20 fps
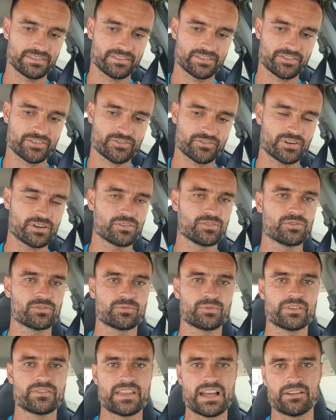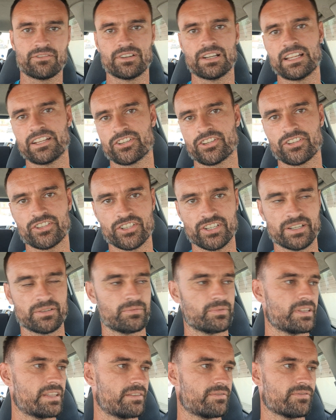struggled with that relationship
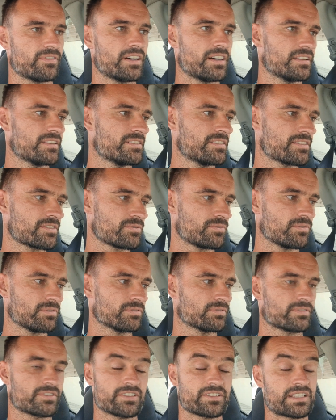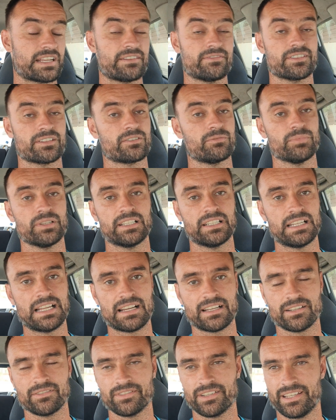with their fathers or just have a complete
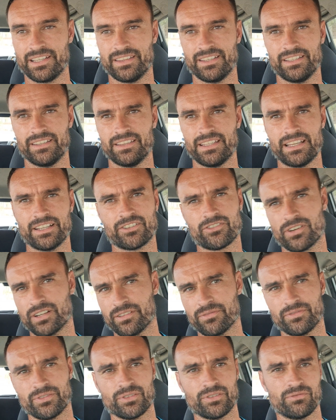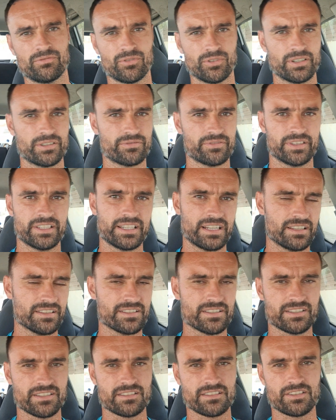lack of it, and then they're trying to fill the void for the
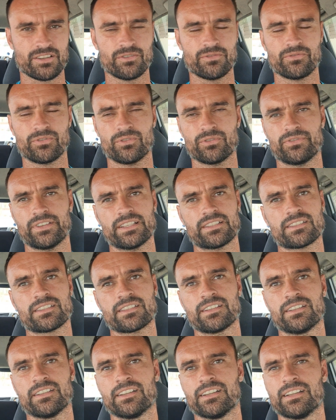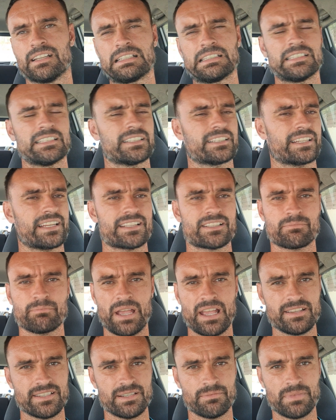others and so forth. It gets
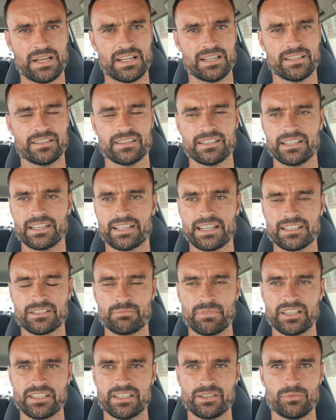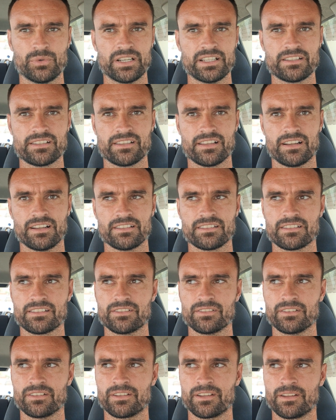messy, man. And it gets messy when it starts
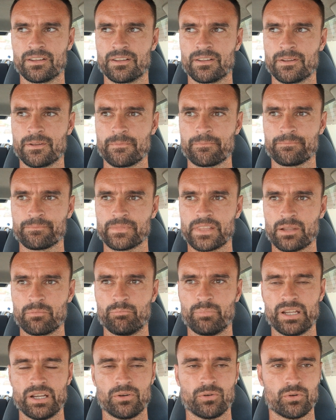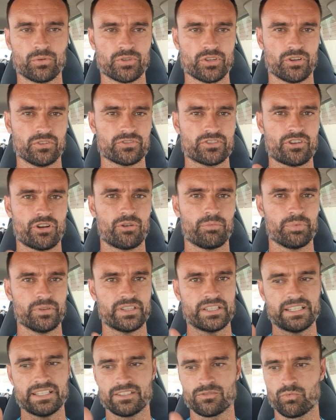to build on top of
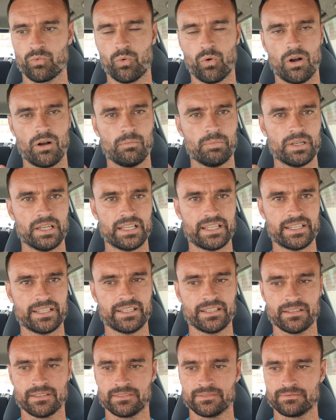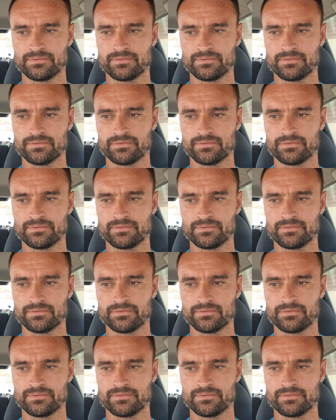these wobbly,